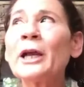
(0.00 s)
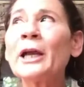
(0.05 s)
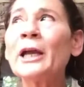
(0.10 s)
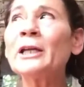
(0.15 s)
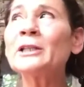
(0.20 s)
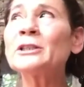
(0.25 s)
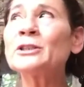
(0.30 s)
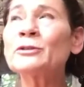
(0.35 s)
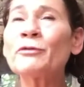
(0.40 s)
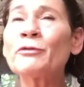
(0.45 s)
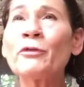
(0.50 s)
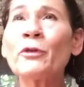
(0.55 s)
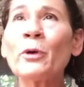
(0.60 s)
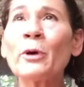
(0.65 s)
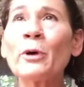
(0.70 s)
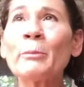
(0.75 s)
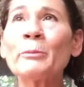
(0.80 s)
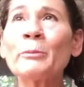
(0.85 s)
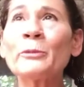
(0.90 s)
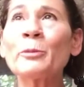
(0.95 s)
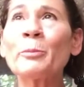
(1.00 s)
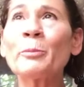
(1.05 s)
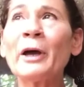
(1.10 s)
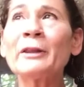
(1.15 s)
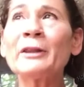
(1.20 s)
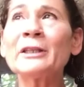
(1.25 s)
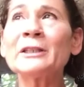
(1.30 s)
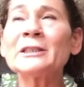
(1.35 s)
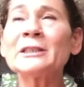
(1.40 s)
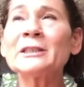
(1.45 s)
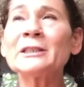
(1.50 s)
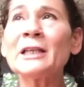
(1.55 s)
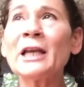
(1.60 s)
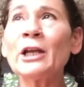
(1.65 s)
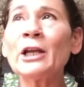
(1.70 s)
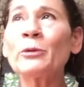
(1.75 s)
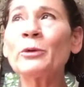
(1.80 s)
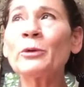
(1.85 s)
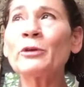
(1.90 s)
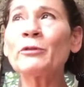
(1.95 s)
transformed by this
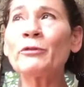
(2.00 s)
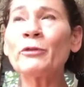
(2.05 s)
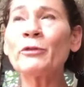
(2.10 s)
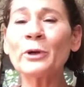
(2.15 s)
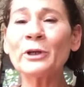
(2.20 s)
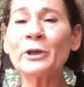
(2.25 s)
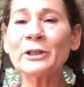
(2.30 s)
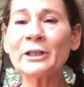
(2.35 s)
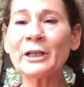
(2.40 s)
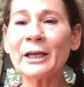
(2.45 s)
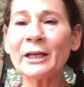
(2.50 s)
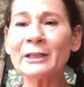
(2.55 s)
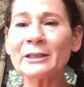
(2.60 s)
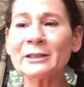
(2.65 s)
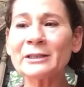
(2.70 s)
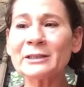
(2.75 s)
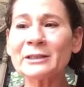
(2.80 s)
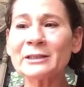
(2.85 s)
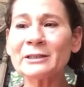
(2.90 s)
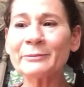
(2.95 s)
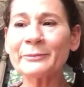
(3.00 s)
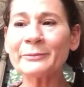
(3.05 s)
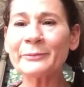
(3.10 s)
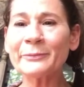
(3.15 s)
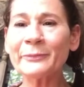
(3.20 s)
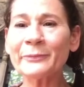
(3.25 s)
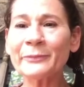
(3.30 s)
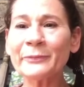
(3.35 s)
sacred vortex.